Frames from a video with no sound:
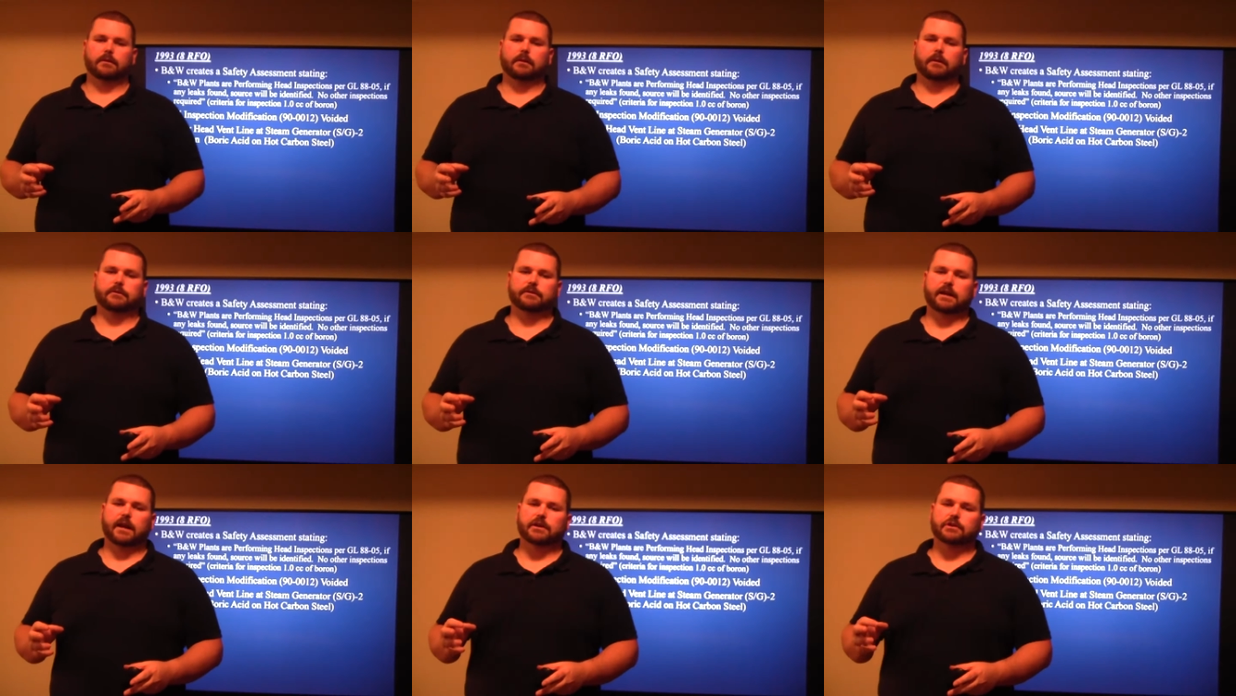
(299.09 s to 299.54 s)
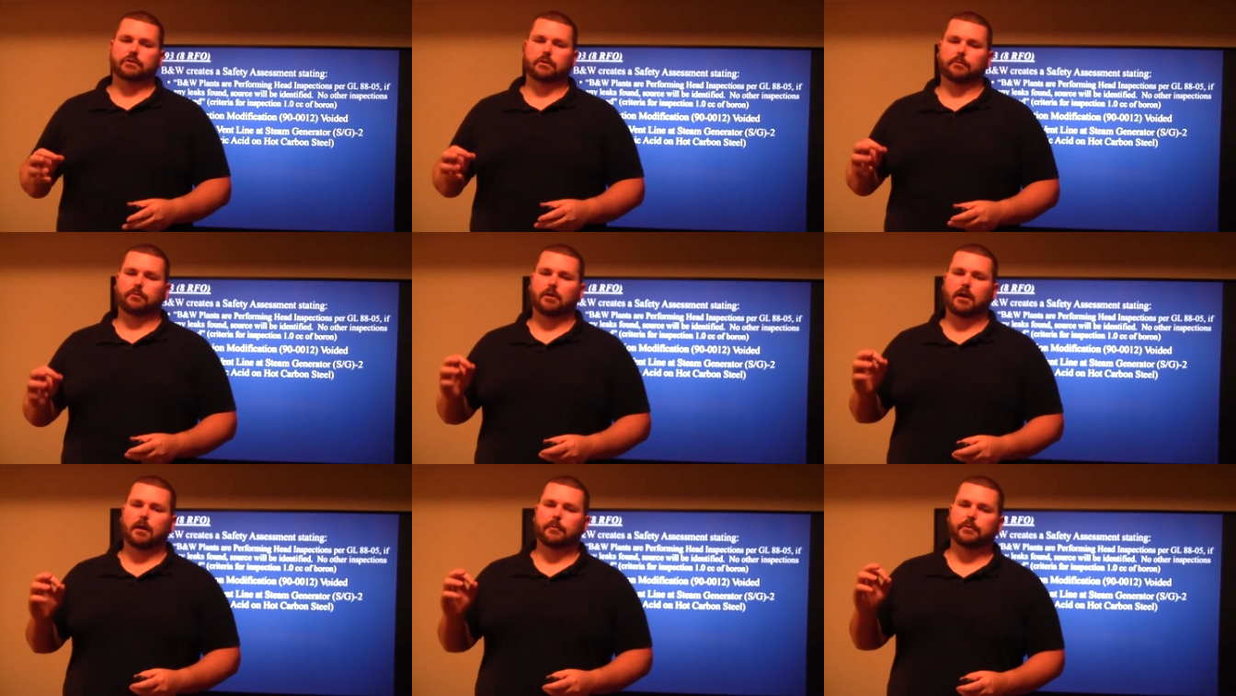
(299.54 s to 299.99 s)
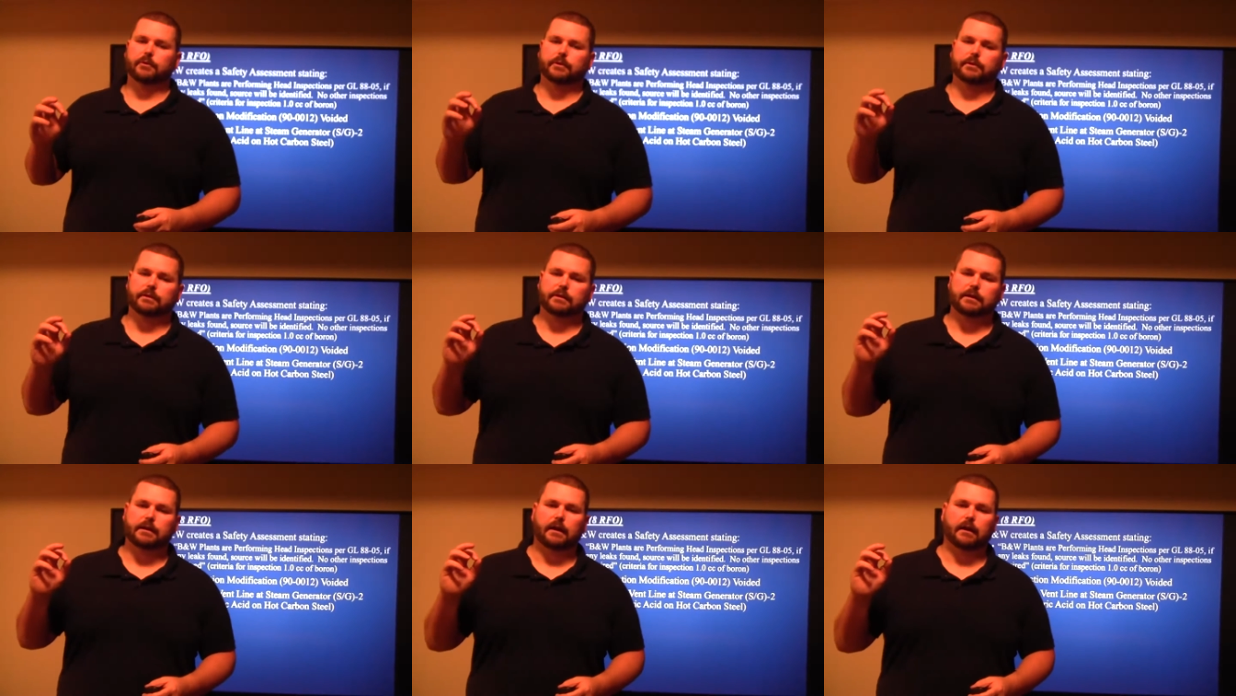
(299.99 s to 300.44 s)
there was actually a problem
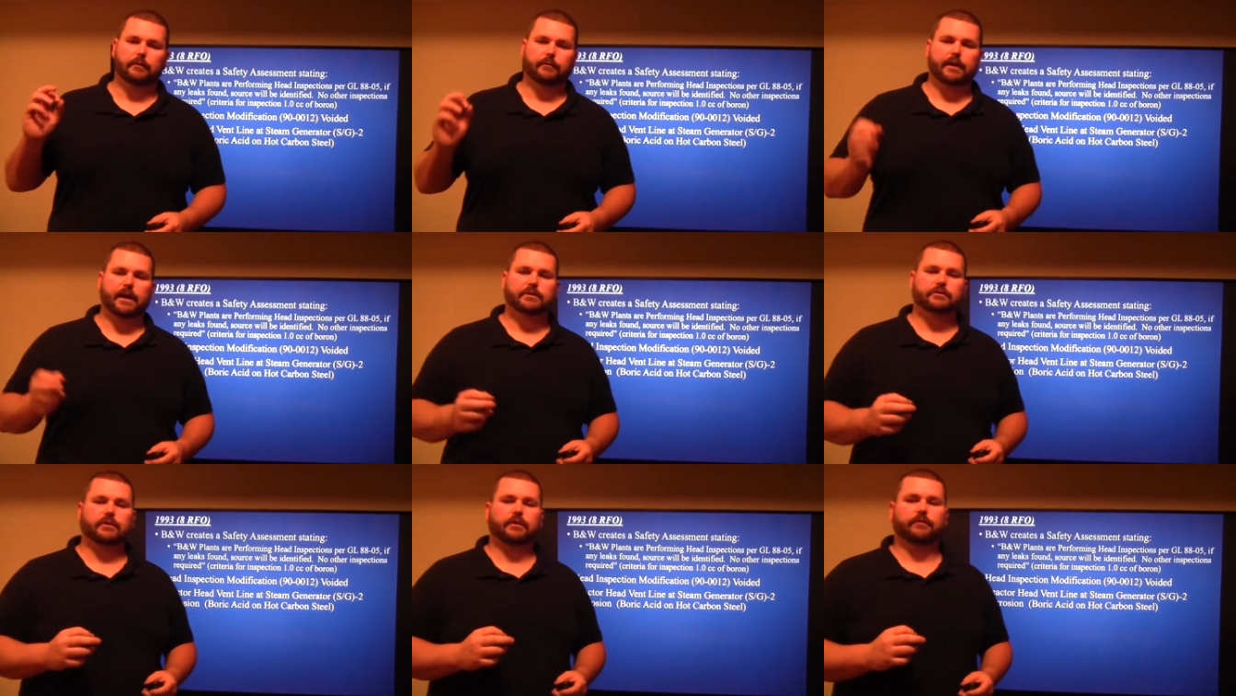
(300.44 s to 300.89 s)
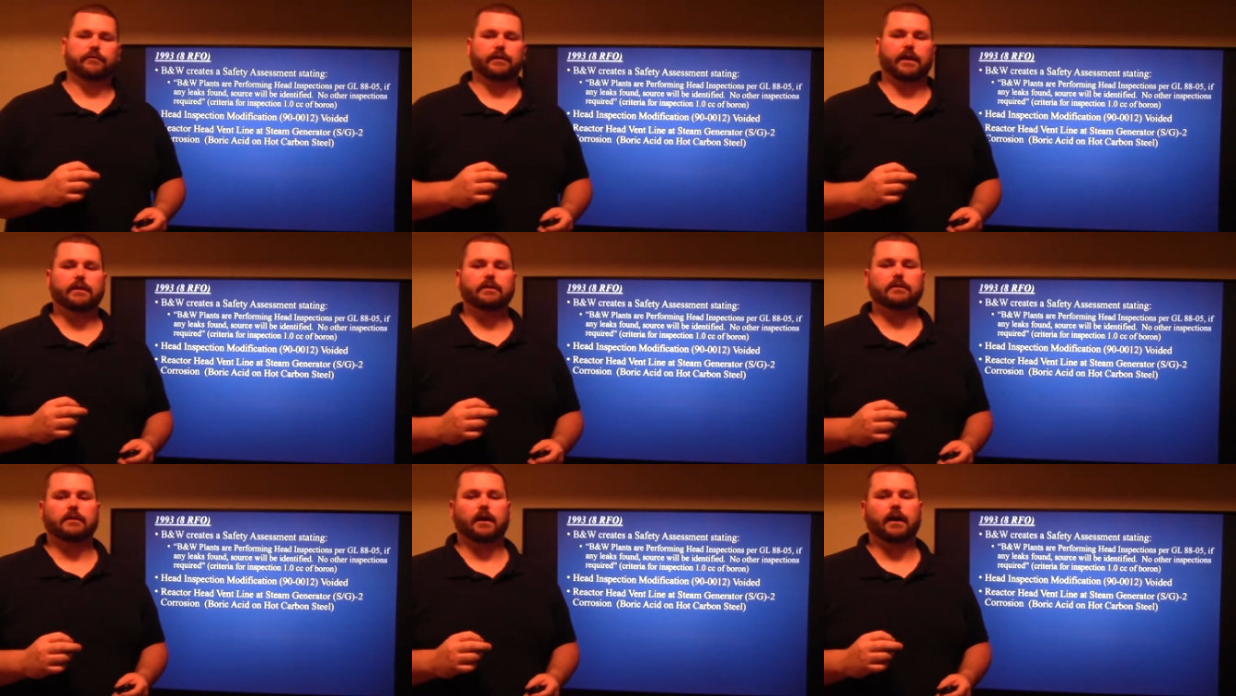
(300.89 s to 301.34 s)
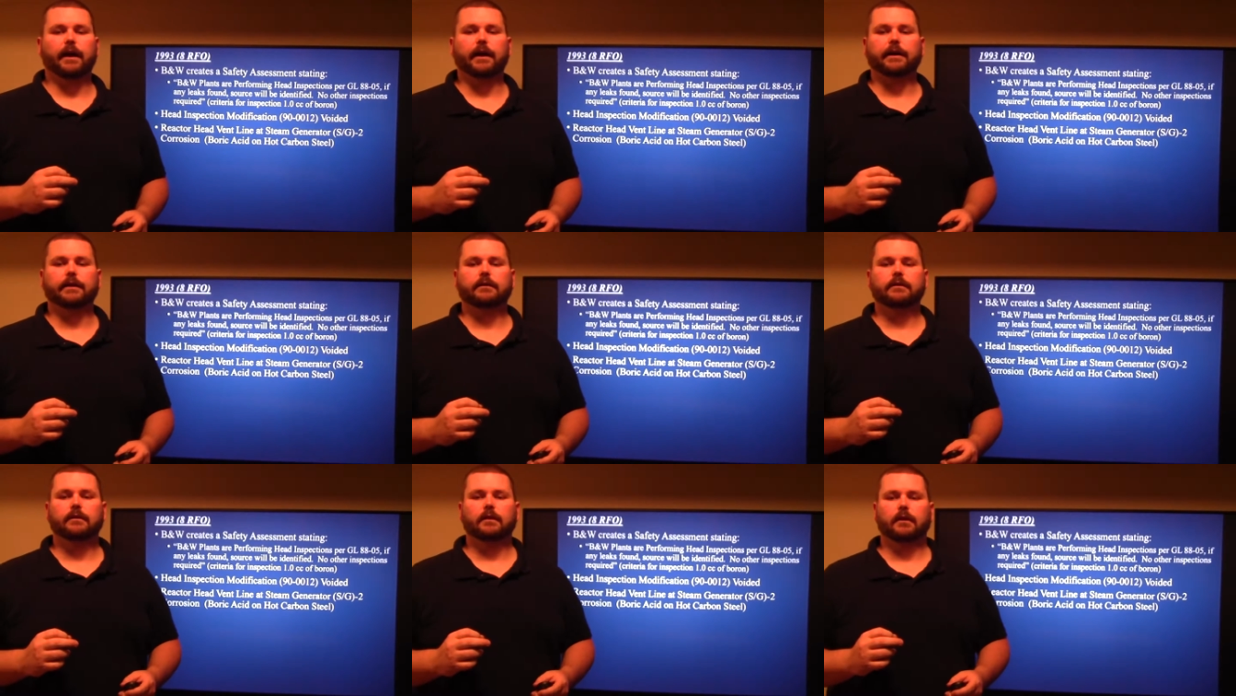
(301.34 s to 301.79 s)
with the reactor head vent
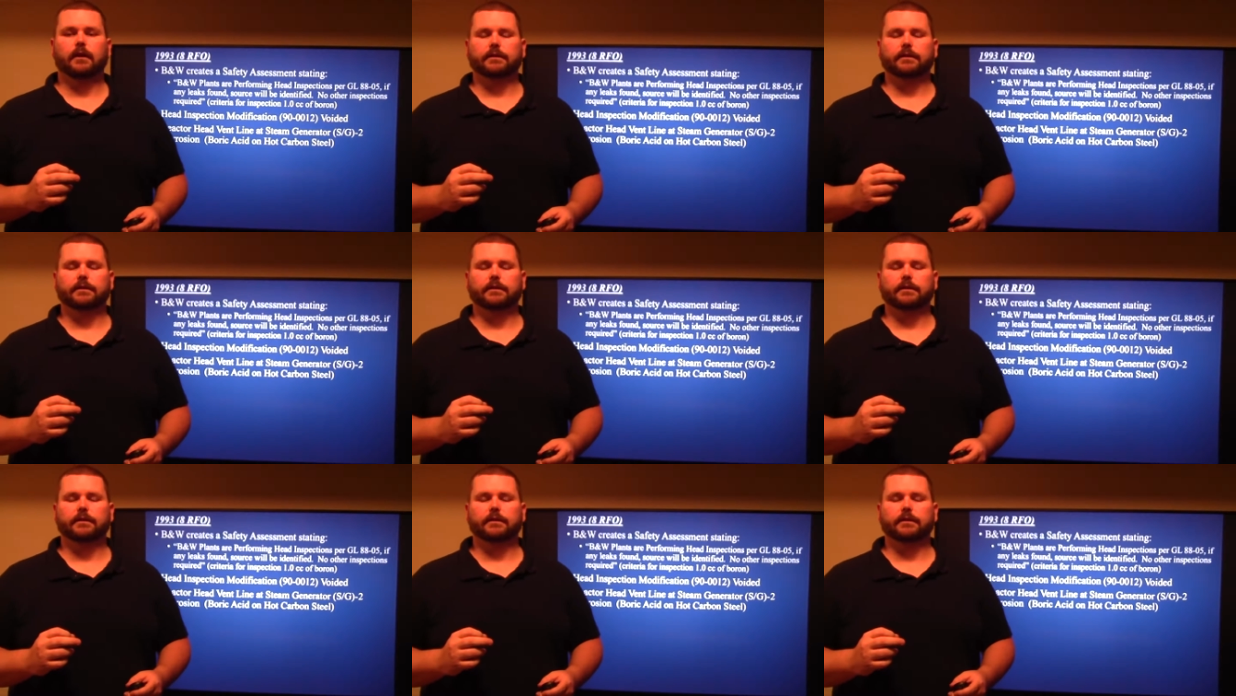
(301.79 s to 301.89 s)
line